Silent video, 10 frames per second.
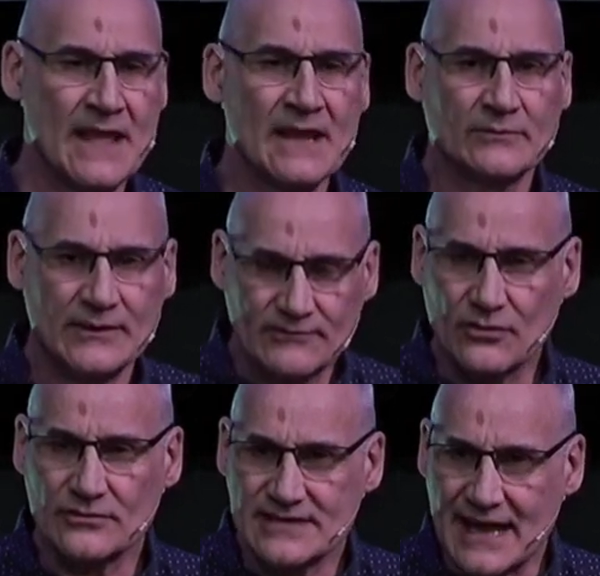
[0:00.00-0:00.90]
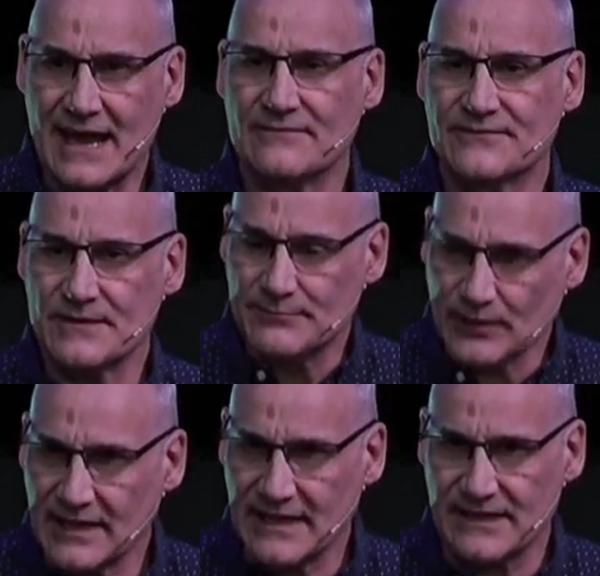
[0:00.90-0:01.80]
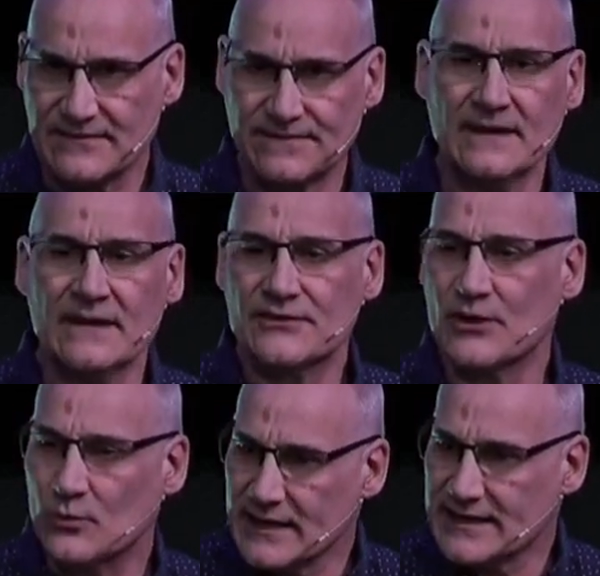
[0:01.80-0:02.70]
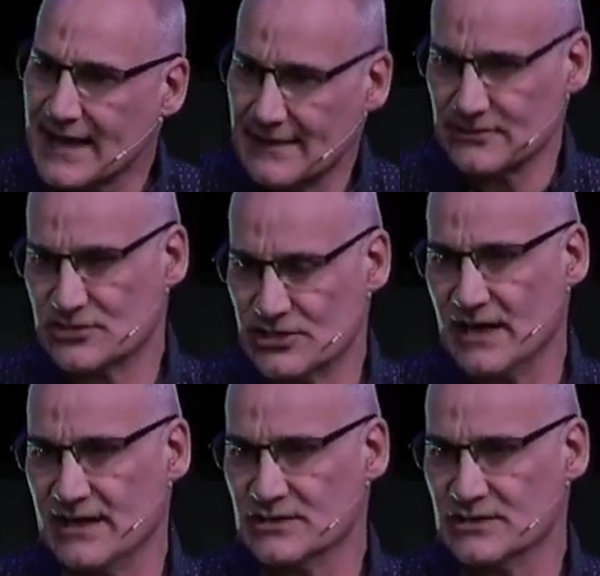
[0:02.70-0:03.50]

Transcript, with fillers: We've got to have the belief that we can change.